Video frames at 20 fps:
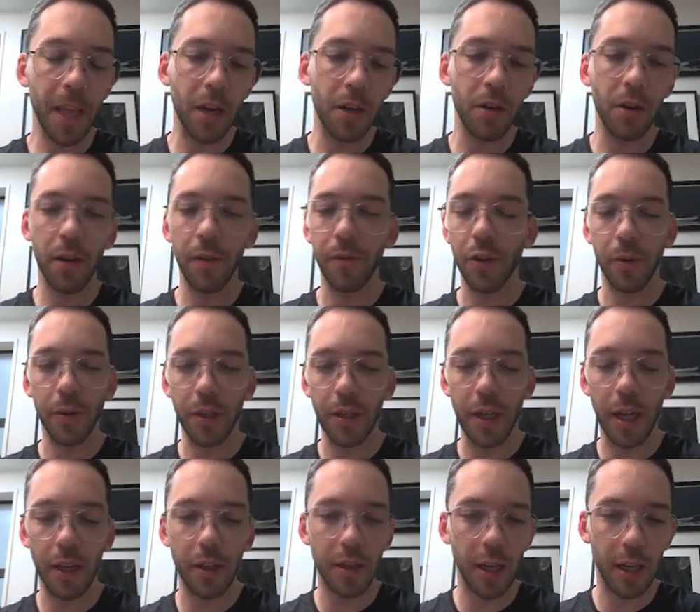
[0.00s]
You don't have to
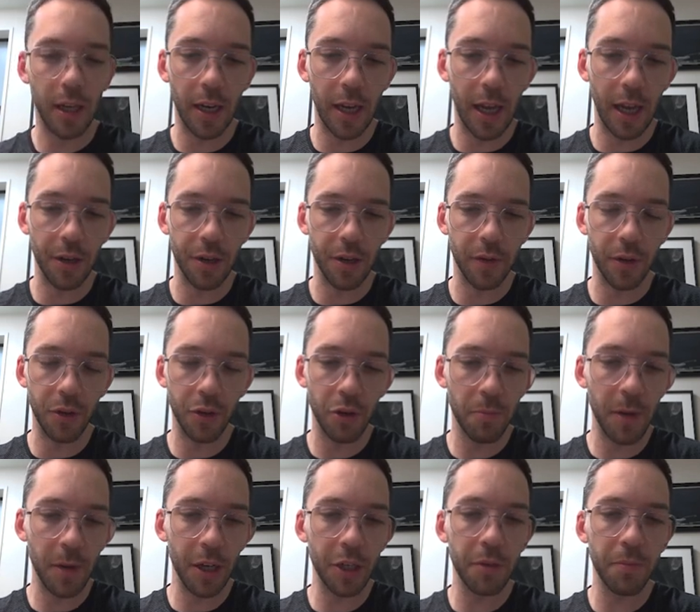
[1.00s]
understand the technicality of it
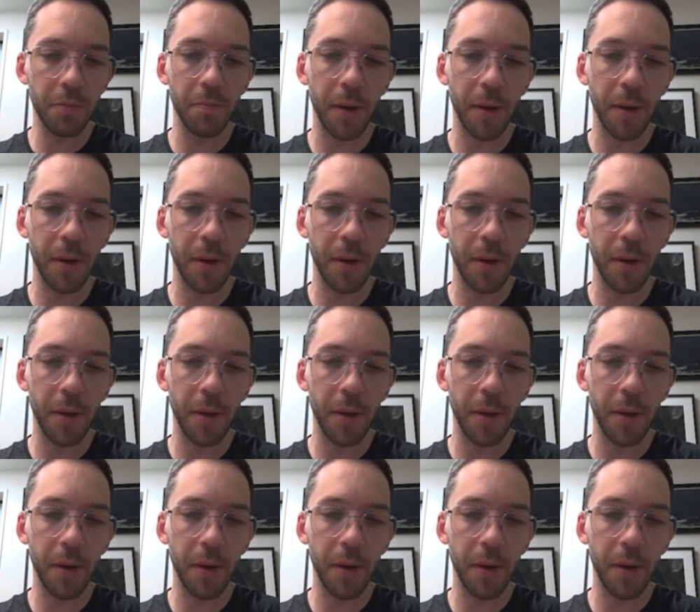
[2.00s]
too much,